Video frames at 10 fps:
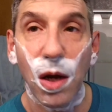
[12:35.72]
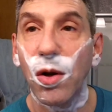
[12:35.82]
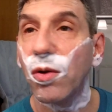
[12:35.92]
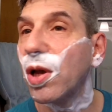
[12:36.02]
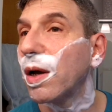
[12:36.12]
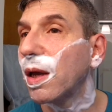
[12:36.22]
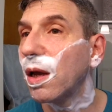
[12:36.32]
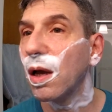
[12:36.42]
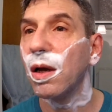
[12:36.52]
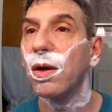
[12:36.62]
No tugging,
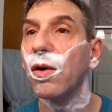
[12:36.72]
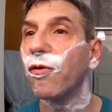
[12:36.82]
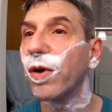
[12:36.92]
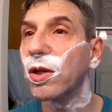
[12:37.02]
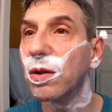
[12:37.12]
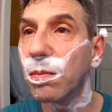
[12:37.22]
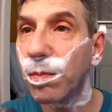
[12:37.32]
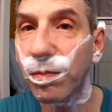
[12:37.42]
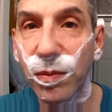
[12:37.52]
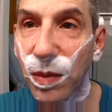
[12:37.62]
no friction.
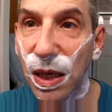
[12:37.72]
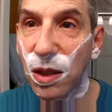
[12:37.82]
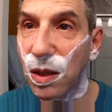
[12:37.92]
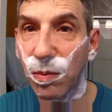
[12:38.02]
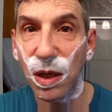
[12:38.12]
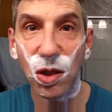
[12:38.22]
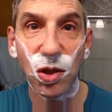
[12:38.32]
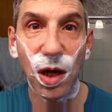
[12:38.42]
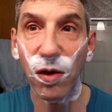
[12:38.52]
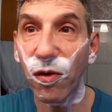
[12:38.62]
Easy, easy
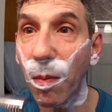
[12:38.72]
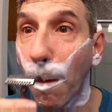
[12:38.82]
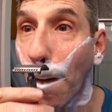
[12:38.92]
shave.